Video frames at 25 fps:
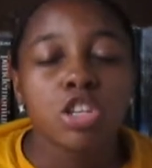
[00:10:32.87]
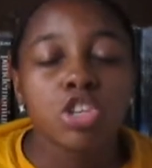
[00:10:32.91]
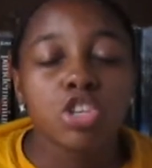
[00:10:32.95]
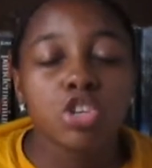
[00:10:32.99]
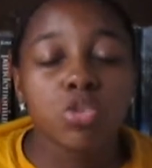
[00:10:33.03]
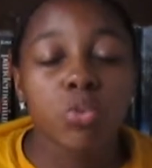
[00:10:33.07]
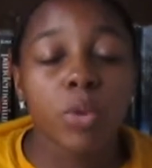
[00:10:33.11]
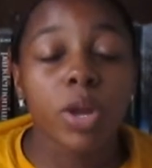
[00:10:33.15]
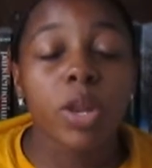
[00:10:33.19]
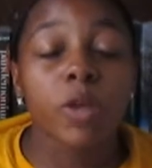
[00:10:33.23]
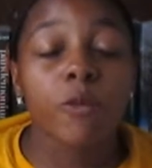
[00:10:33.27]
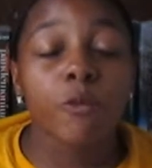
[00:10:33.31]

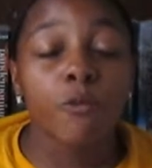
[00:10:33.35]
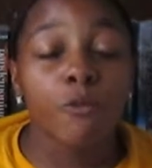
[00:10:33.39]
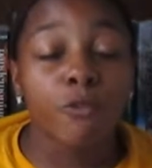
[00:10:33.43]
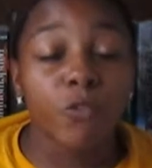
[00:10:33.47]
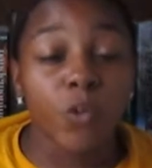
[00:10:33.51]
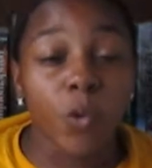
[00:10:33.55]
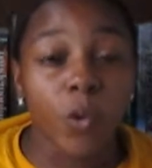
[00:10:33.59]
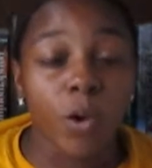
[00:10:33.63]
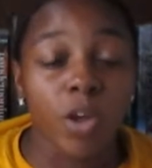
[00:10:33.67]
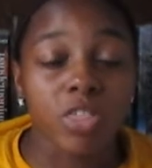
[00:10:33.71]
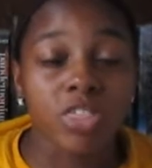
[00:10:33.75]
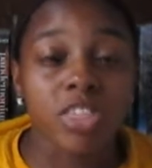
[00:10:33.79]

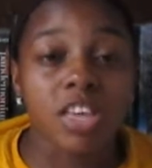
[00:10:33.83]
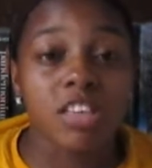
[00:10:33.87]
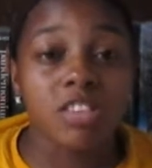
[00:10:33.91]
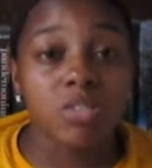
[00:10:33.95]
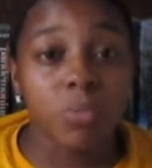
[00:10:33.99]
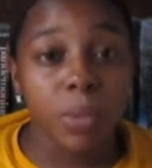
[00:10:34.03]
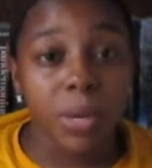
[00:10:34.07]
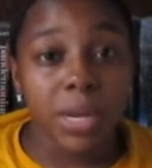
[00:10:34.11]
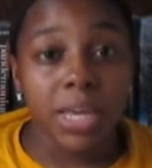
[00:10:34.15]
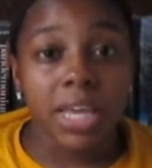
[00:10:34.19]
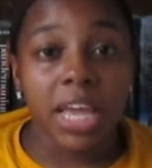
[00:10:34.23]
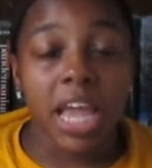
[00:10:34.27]
24th is
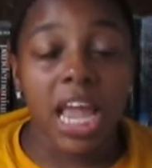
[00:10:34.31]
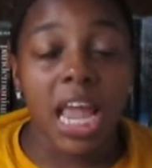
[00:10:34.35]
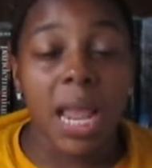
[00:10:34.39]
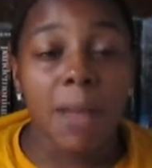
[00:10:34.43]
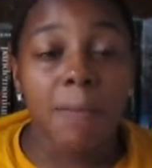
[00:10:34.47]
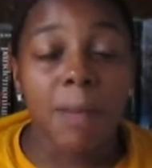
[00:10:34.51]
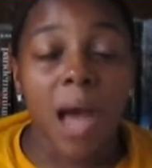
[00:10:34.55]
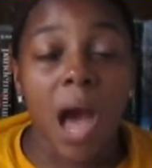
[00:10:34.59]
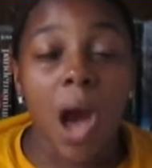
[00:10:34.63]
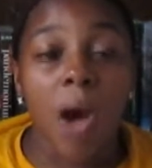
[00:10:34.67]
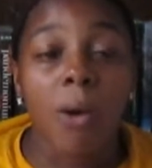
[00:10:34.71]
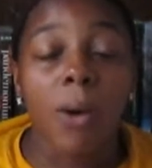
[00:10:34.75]
when it
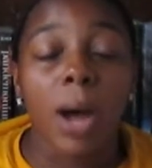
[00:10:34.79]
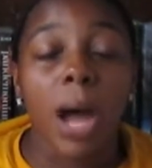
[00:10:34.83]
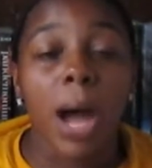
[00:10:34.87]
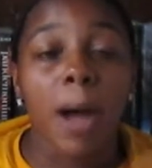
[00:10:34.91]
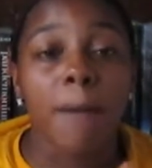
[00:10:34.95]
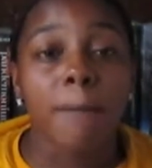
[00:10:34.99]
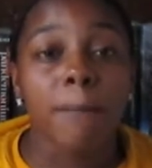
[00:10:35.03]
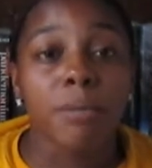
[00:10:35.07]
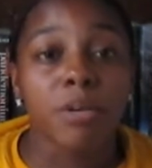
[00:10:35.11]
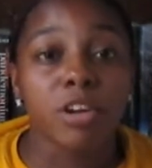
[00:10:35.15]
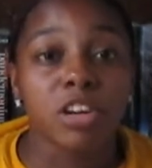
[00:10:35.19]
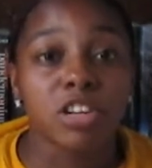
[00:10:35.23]
came out.
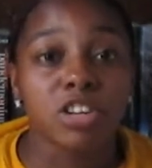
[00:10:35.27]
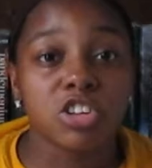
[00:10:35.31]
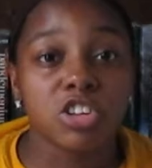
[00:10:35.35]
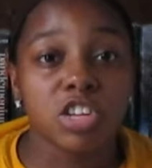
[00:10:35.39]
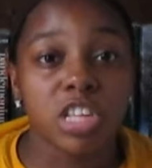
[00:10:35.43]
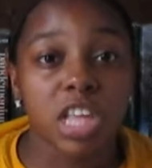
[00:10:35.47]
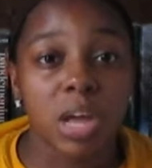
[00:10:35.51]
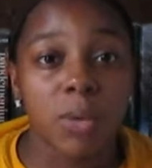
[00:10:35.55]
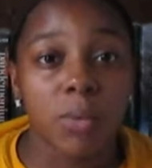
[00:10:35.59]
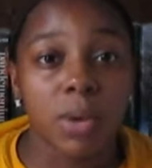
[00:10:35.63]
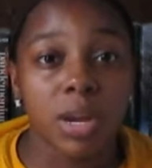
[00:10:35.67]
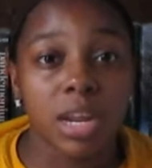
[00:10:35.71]
I'm pretty
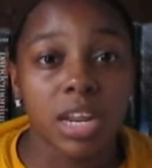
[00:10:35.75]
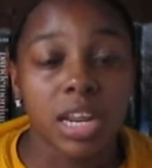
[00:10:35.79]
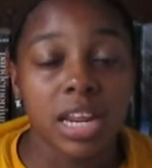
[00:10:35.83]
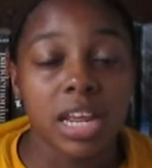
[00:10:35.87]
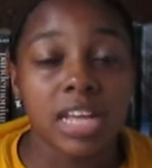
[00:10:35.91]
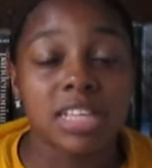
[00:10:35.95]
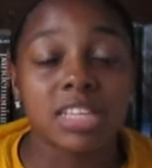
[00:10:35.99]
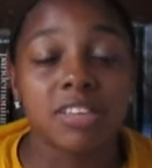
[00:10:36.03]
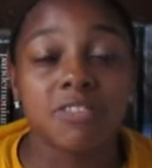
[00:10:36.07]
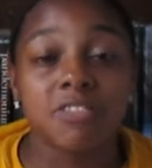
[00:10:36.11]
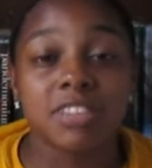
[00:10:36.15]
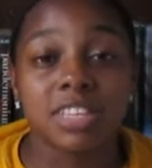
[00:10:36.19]
sure that when it
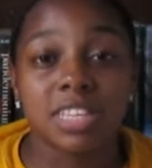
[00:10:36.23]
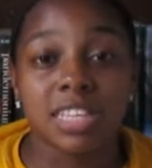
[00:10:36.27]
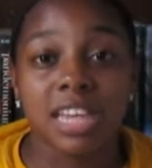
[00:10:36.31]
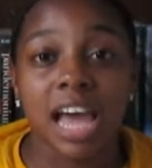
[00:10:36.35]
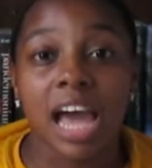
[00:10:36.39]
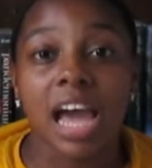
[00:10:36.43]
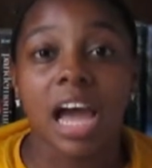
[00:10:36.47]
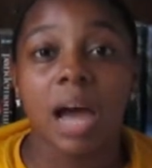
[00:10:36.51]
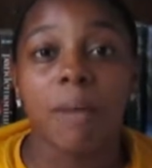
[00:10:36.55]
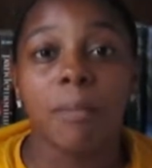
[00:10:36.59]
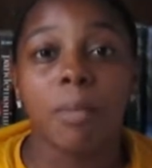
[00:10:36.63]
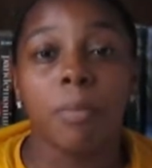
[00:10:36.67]
is. If it's
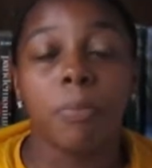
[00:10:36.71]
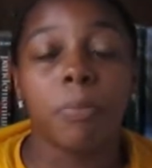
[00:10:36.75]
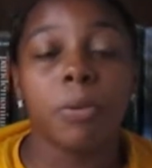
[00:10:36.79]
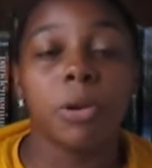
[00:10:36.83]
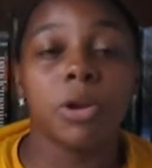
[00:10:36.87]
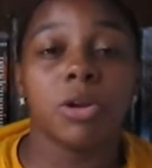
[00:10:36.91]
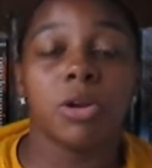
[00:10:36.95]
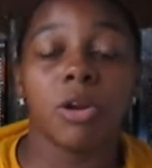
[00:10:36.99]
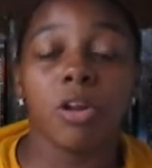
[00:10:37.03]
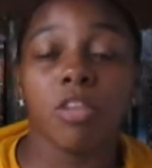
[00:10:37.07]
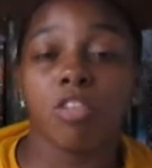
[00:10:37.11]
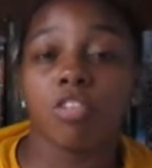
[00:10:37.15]
not, I'm going to
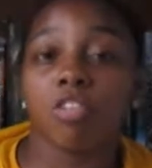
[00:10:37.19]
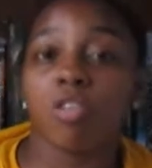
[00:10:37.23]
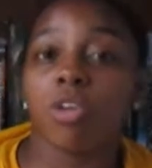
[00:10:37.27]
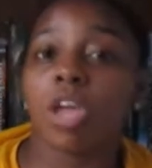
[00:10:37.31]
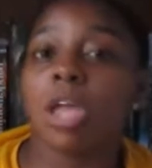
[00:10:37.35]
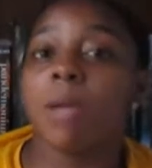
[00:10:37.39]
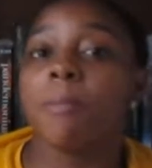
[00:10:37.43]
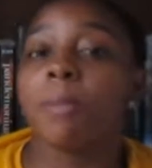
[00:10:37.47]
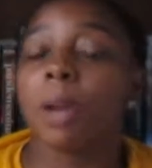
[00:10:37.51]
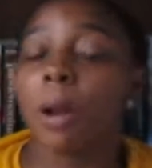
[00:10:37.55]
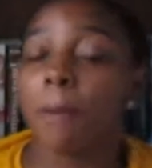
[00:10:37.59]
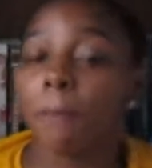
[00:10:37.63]
put it on the
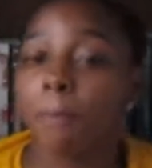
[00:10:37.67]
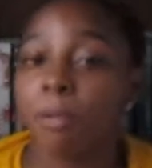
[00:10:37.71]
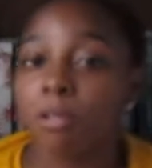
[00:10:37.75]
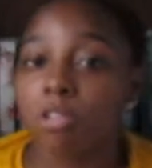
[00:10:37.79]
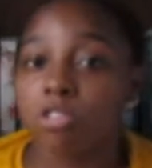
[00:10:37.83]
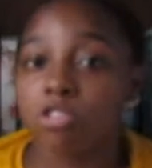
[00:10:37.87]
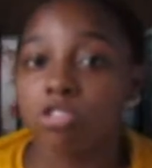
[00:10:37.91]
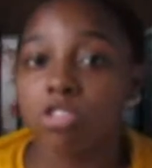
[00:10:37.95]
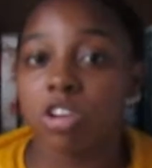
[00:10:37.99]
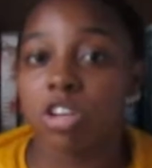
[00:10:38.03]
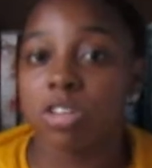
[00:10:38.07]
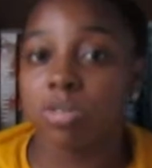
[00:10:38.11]
screen, but I'm
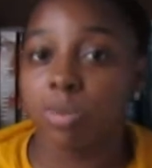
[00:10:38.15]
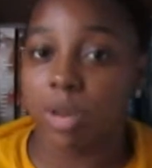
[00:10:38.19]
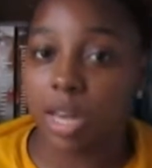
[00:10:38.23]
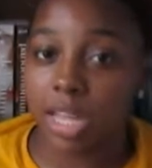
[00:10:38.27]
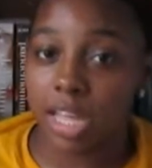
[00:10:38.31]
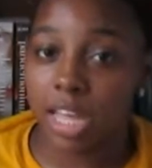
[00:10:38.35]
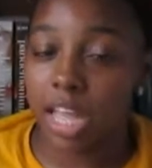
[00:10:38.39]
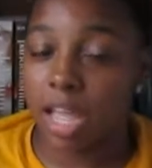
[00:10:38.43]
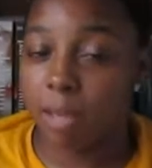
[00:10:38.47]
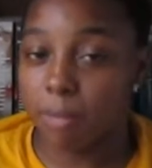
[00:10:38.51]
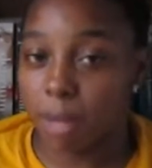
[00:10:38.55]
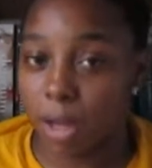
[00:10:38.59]
pretty sure that's when
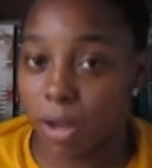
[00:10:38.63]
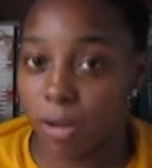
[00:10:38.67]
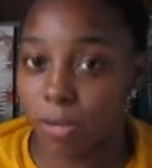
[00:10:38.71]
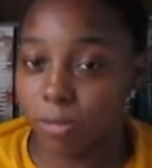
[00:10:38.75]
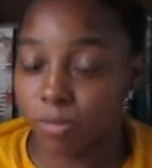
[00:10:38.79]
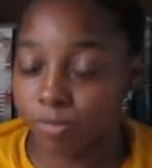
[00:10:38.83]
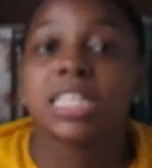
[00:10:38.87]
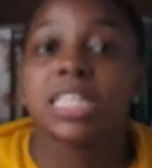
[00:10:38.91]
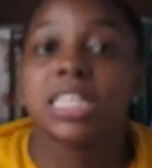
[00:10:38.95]
it came out.